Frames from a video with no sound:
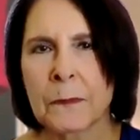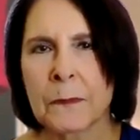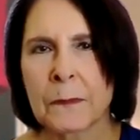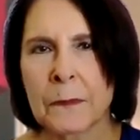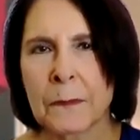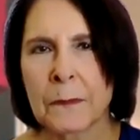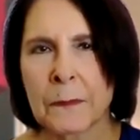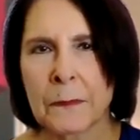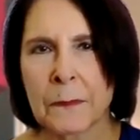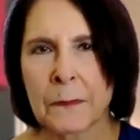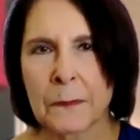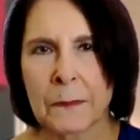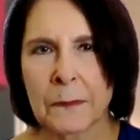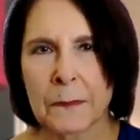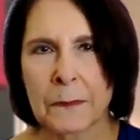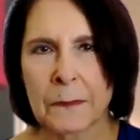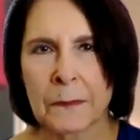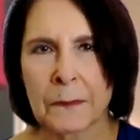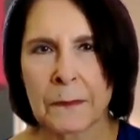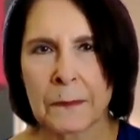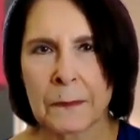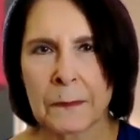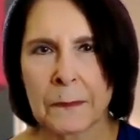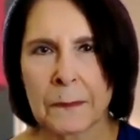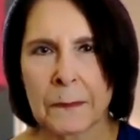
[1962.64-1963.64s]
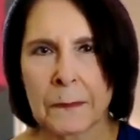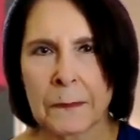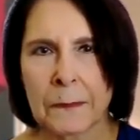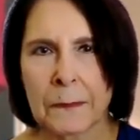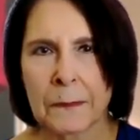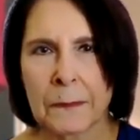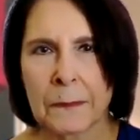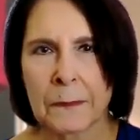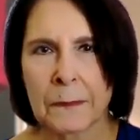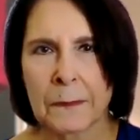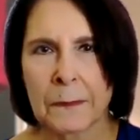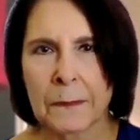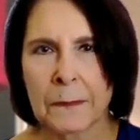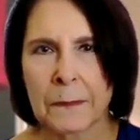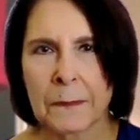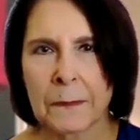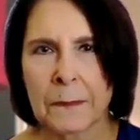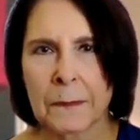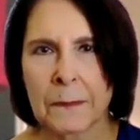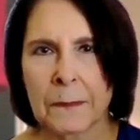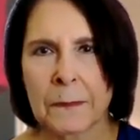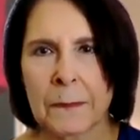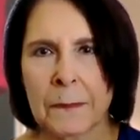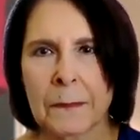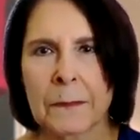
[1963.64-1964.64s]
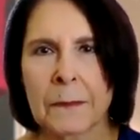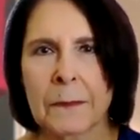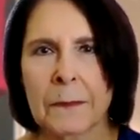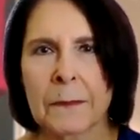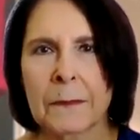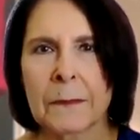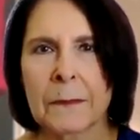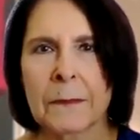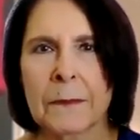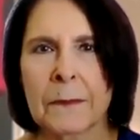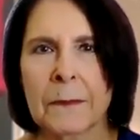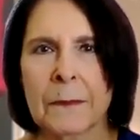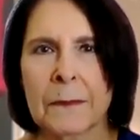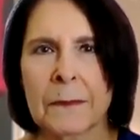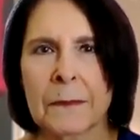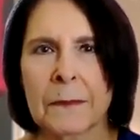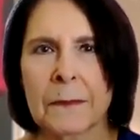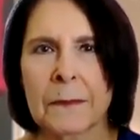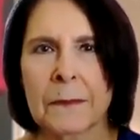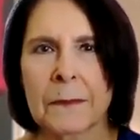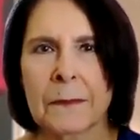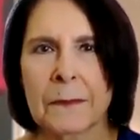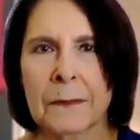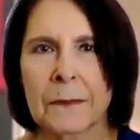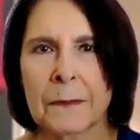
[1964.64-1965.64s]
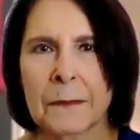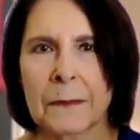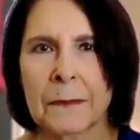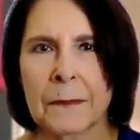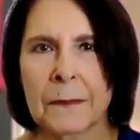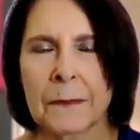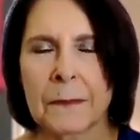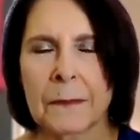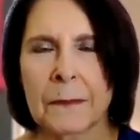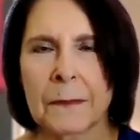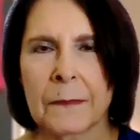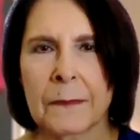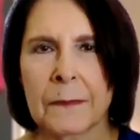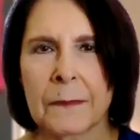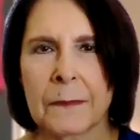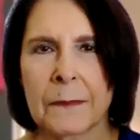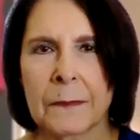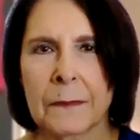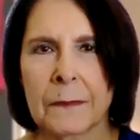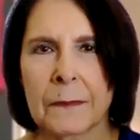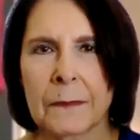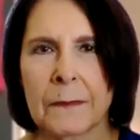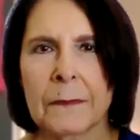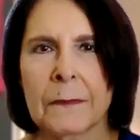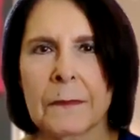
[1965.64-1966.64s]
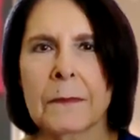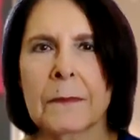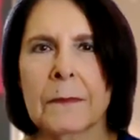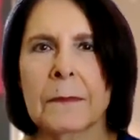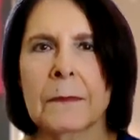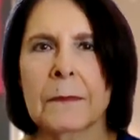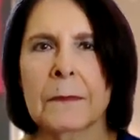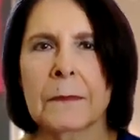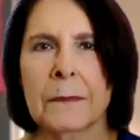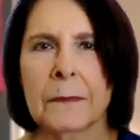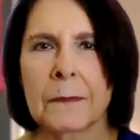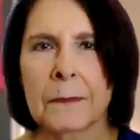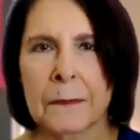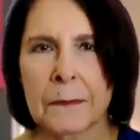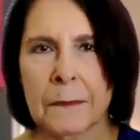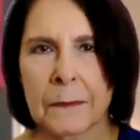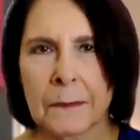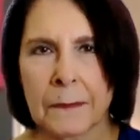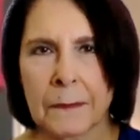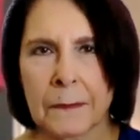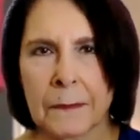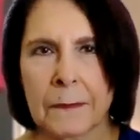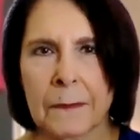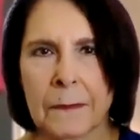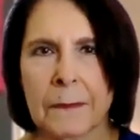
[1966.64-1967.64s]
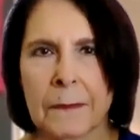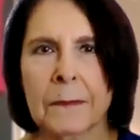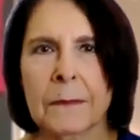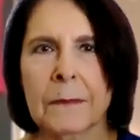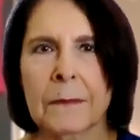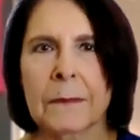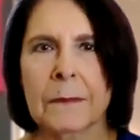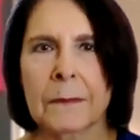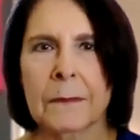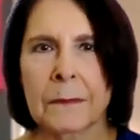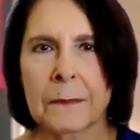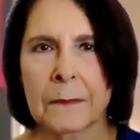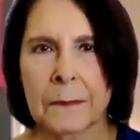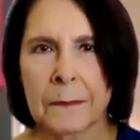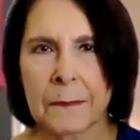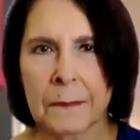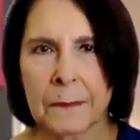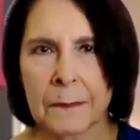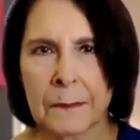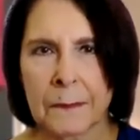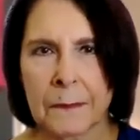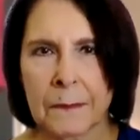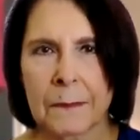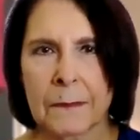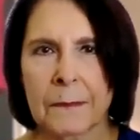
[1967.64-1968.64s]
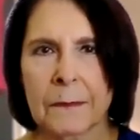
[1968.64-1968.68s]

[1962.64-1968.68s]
(silent)